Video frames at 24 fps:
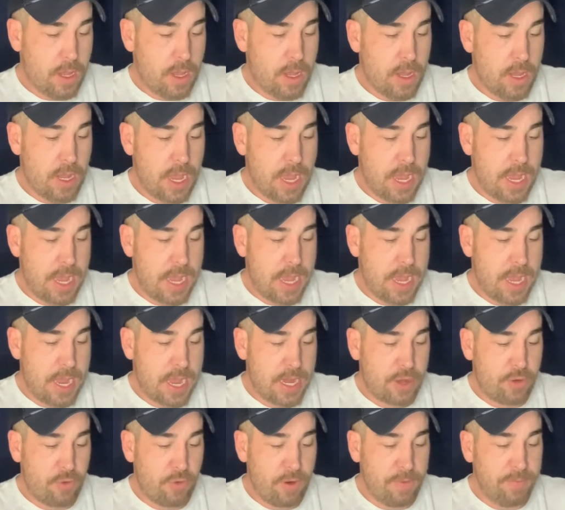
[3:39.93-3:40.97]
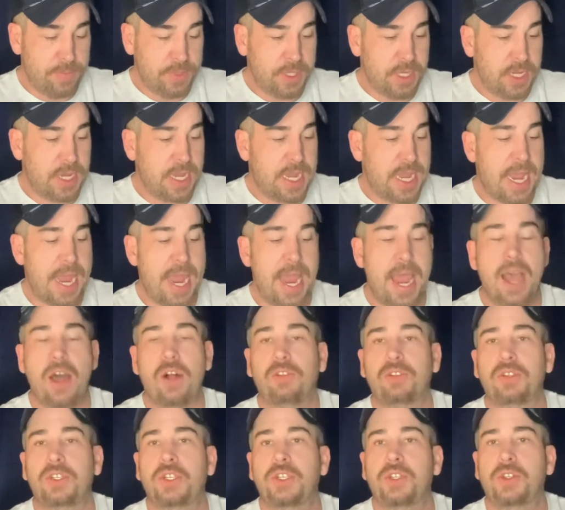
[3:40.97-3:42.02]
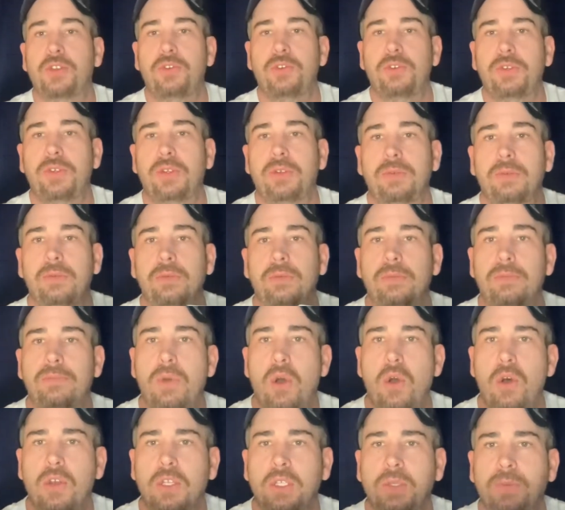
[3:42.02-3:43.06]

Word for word: uh, Crimson Cowl Suit Miles